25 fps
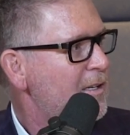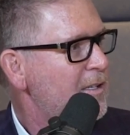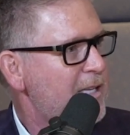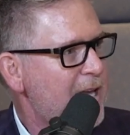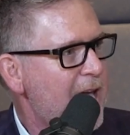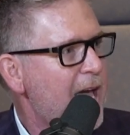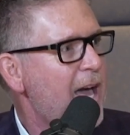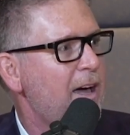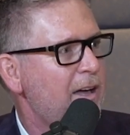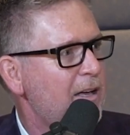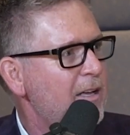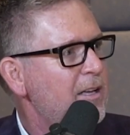
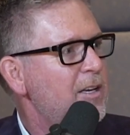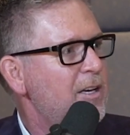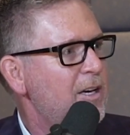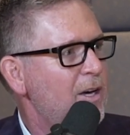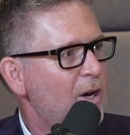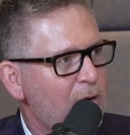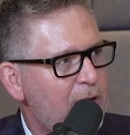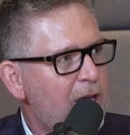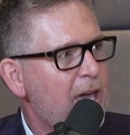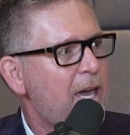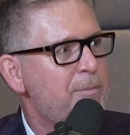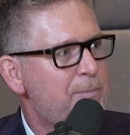Yeah.
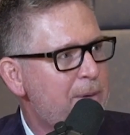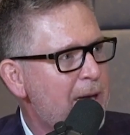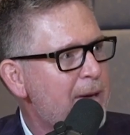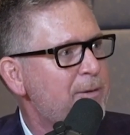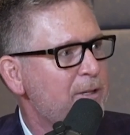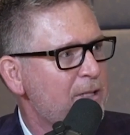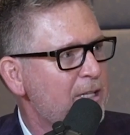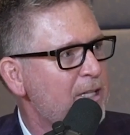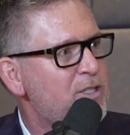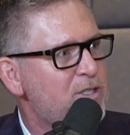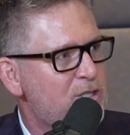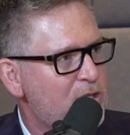Okay,
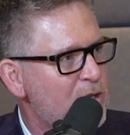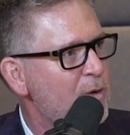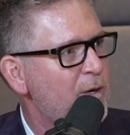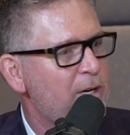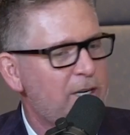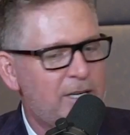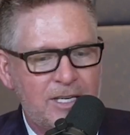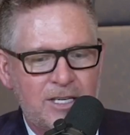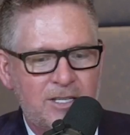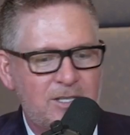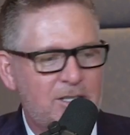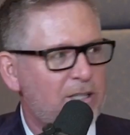baby, let's do it.
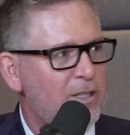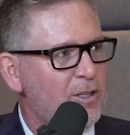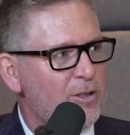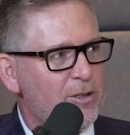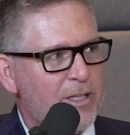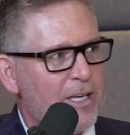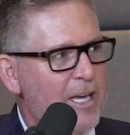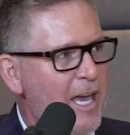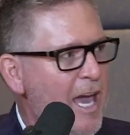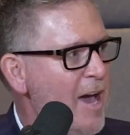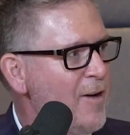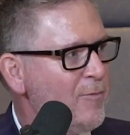And he's
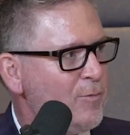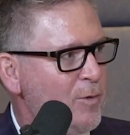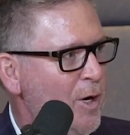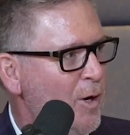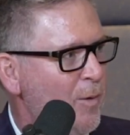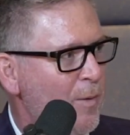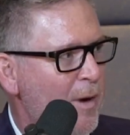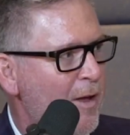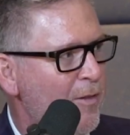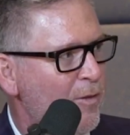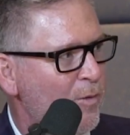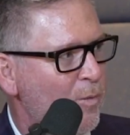clearly halfway
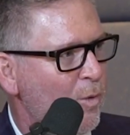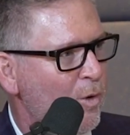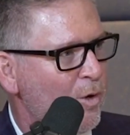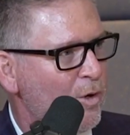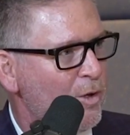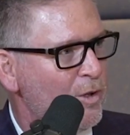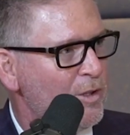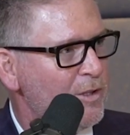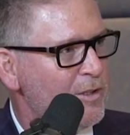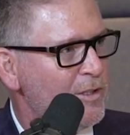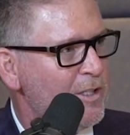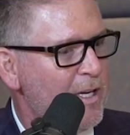around the
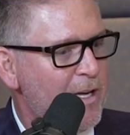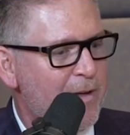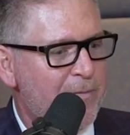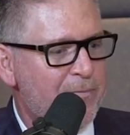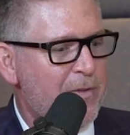world.